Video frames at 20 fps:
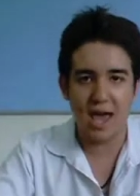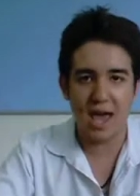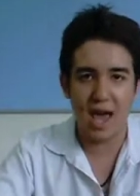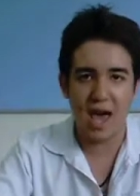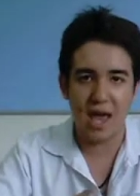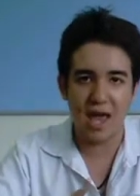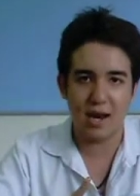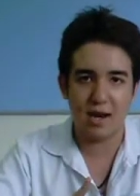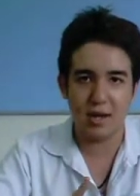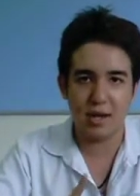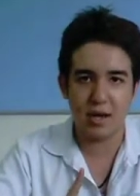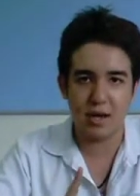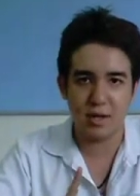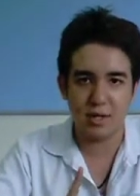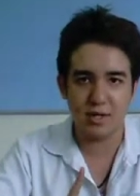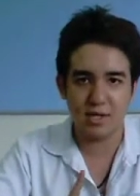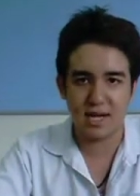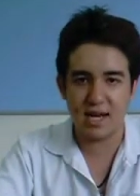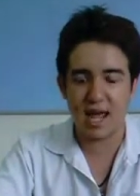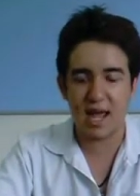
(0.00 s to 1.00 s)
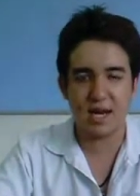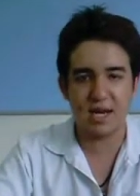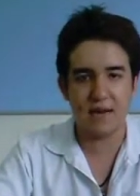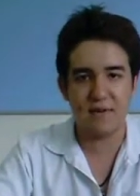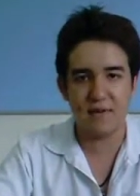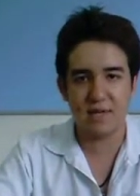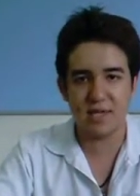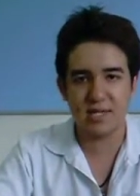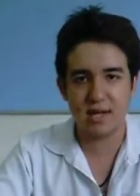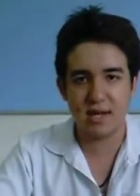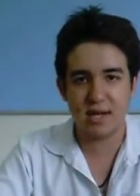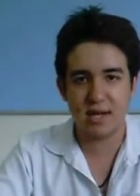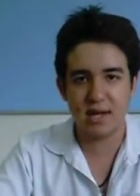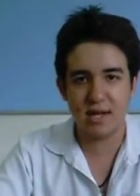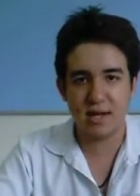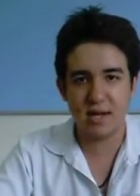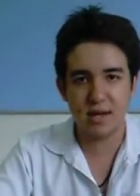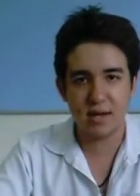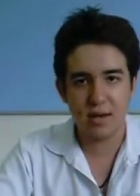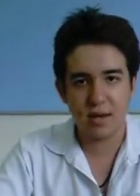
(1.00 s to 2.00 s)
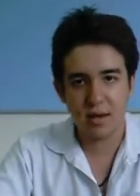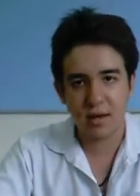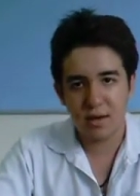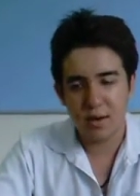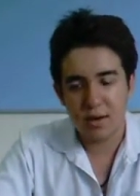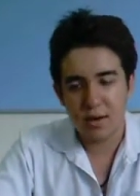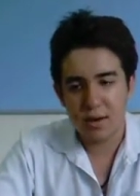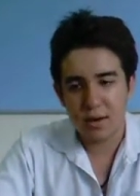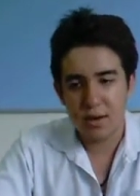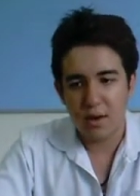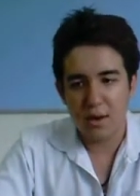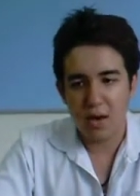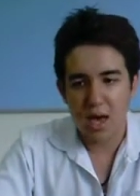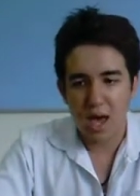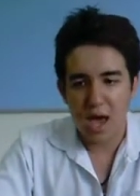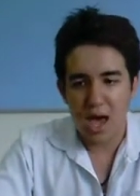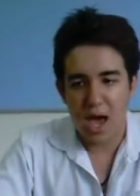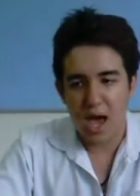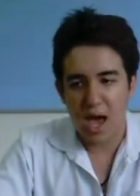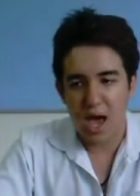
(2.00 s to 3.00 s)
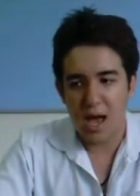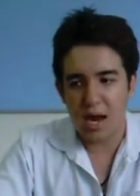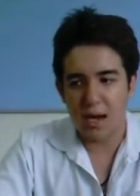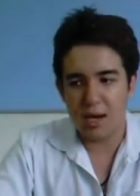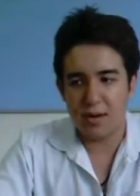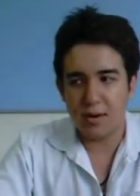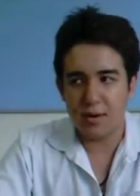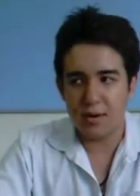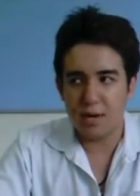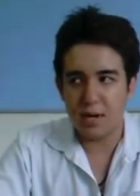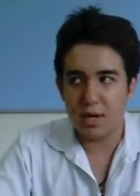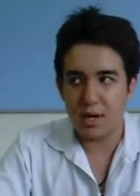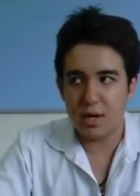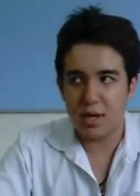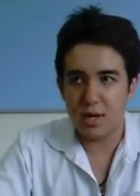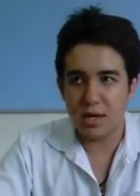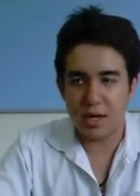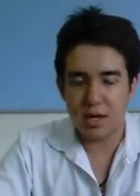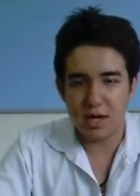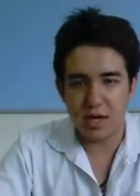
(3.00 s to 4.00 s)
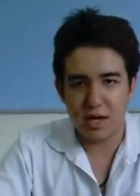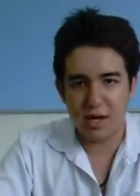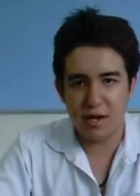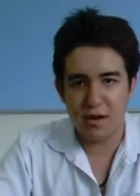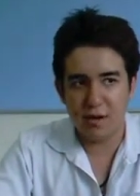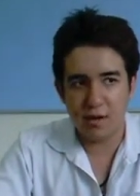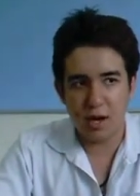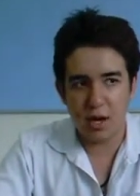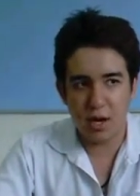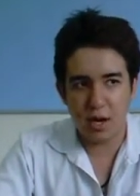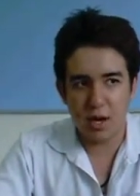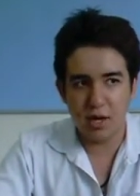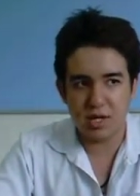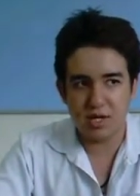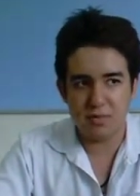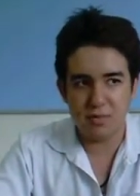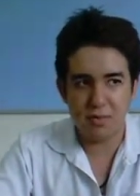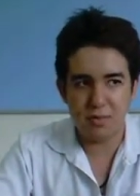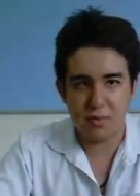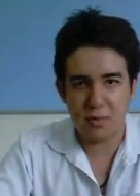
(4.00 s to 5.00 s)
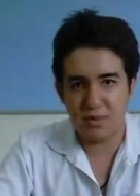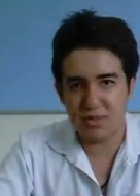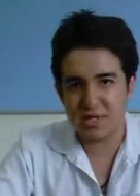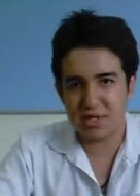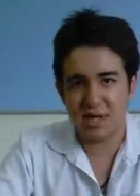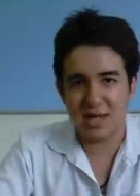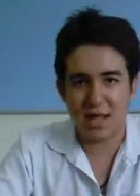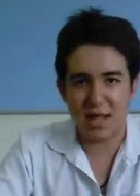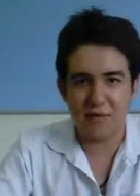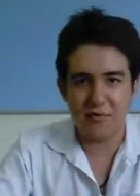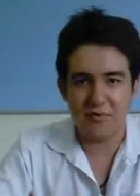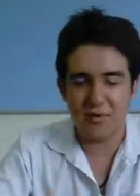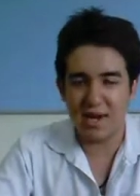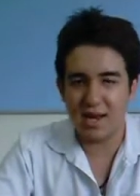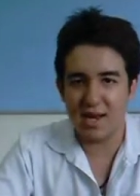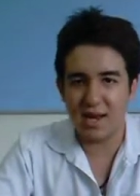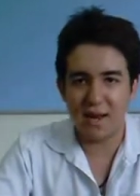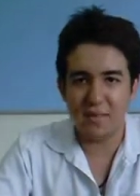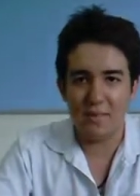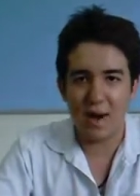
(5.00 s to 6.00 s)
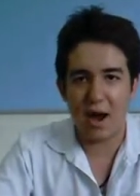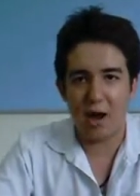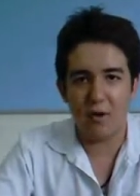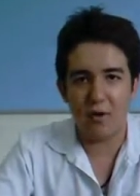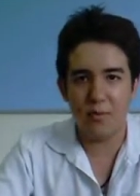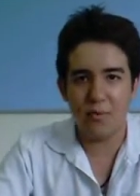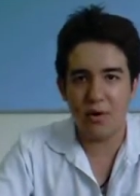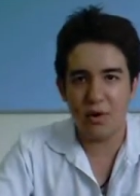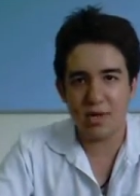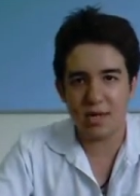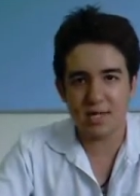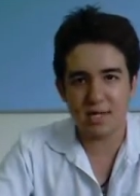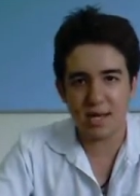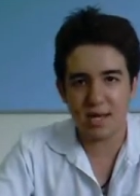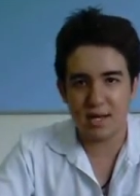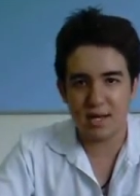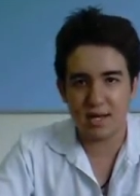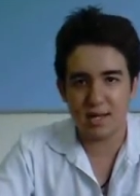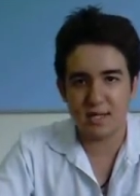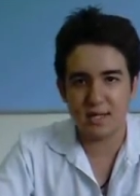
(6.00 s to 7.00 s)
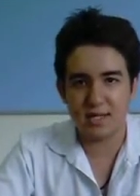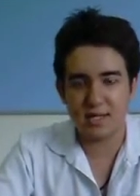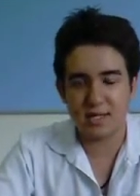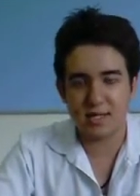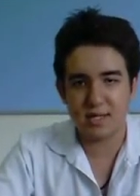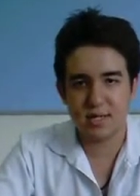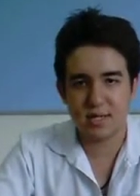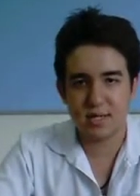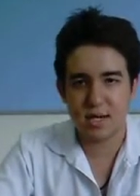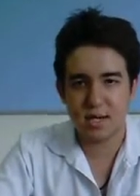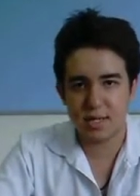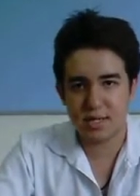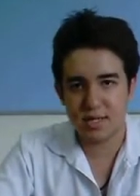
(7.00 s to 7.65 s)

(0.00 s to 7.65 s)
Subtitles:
and did activities they did. And here it's mostly like reading PowerPoints and such.